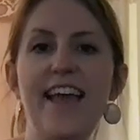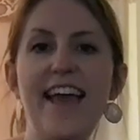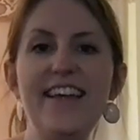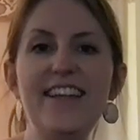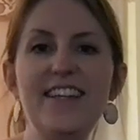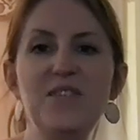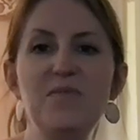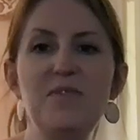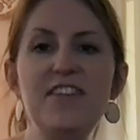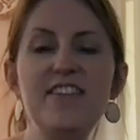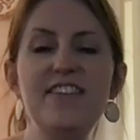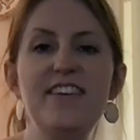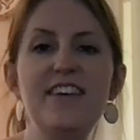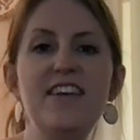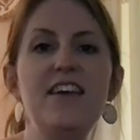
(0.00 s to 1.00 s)
Hey, Elizabeth.
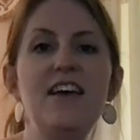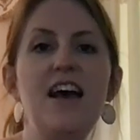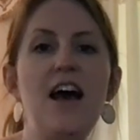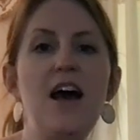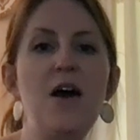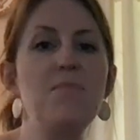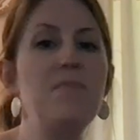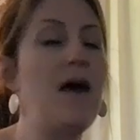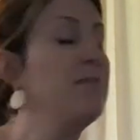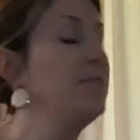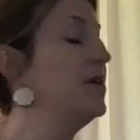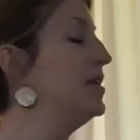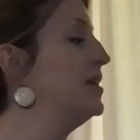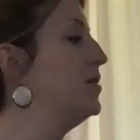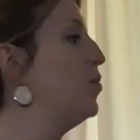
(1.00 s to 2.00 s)
I'm
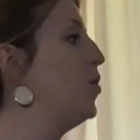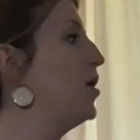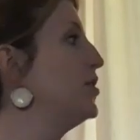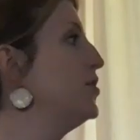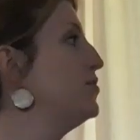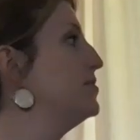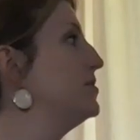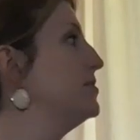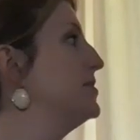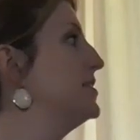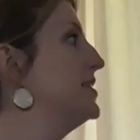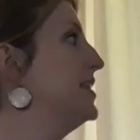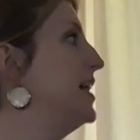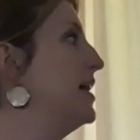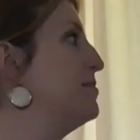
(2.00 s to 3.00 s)
going to walk you through some
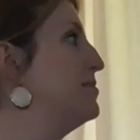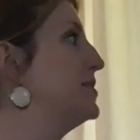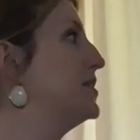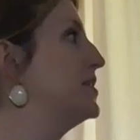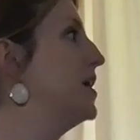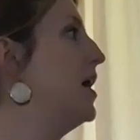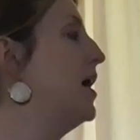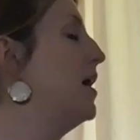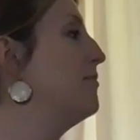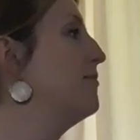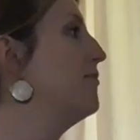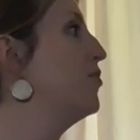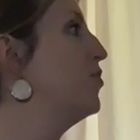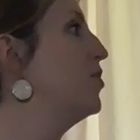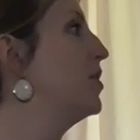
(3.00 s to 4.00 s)
steps
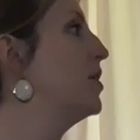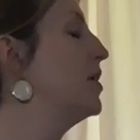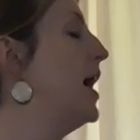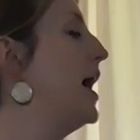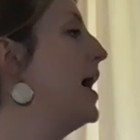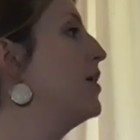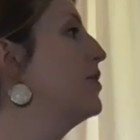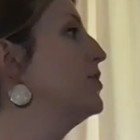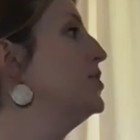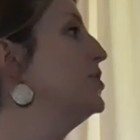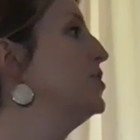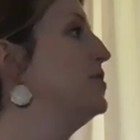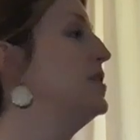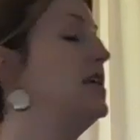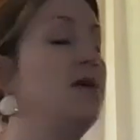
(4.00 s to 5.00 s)
for how to
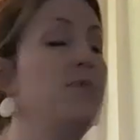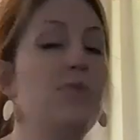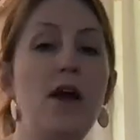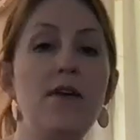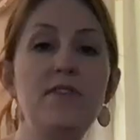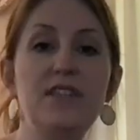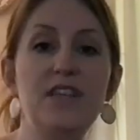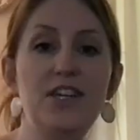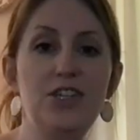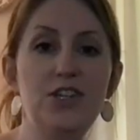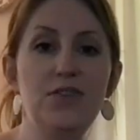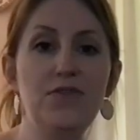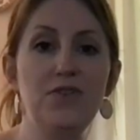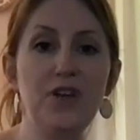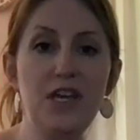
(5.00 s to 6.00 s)
do the
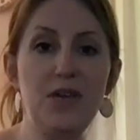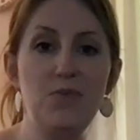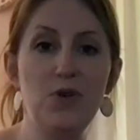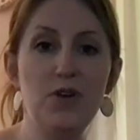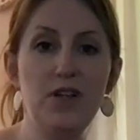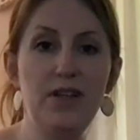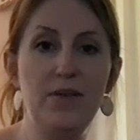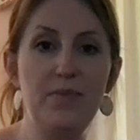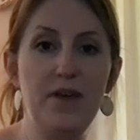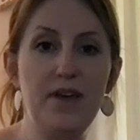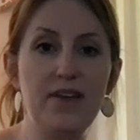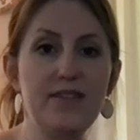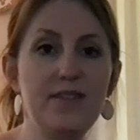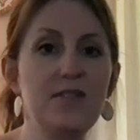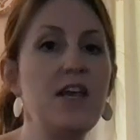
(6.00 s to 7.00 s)
improvisation for Keyboard
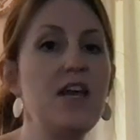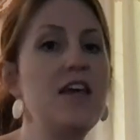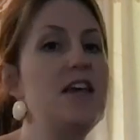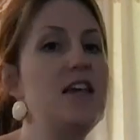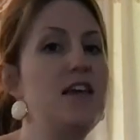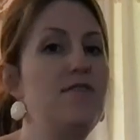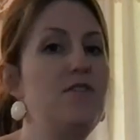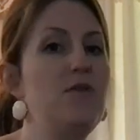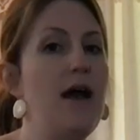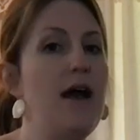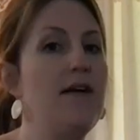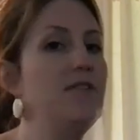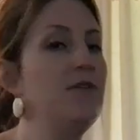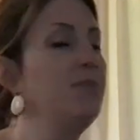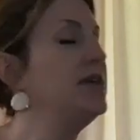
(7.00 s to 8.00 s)
Olympics. If you
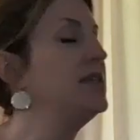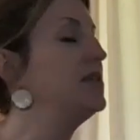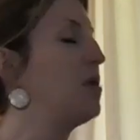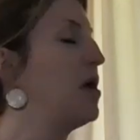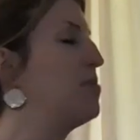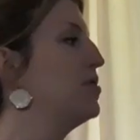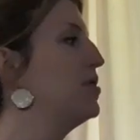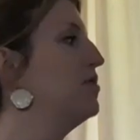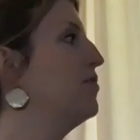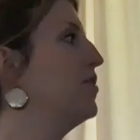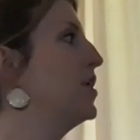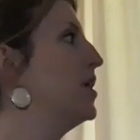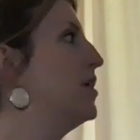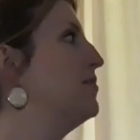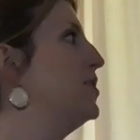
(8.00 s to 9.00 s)
have the piece of paper in
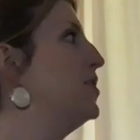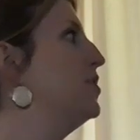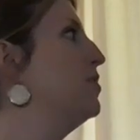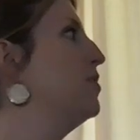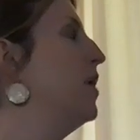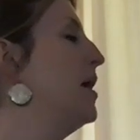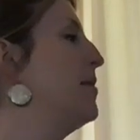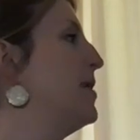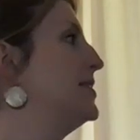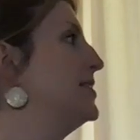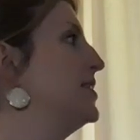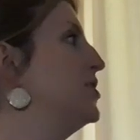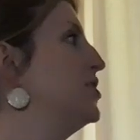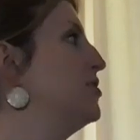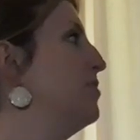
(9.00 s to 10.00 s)
front of you, I
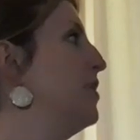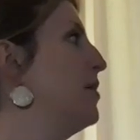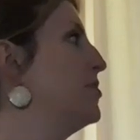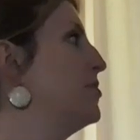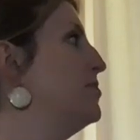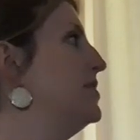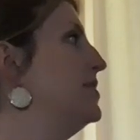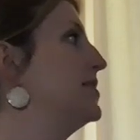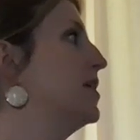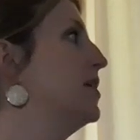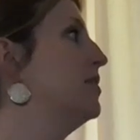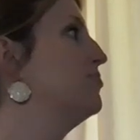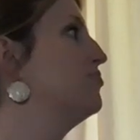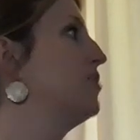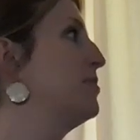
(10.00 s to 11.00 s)
sent your mom the piece
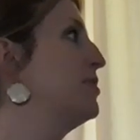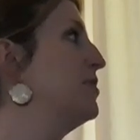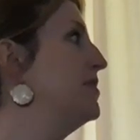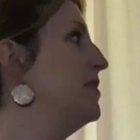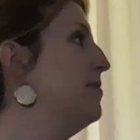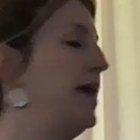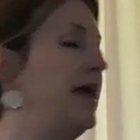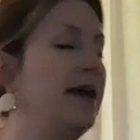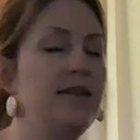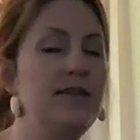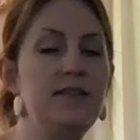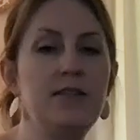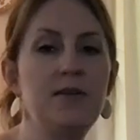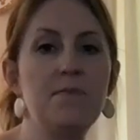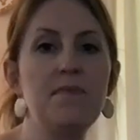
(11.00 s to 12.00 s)
called Drummer in the
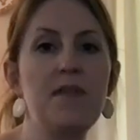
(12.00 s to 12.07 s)
Band.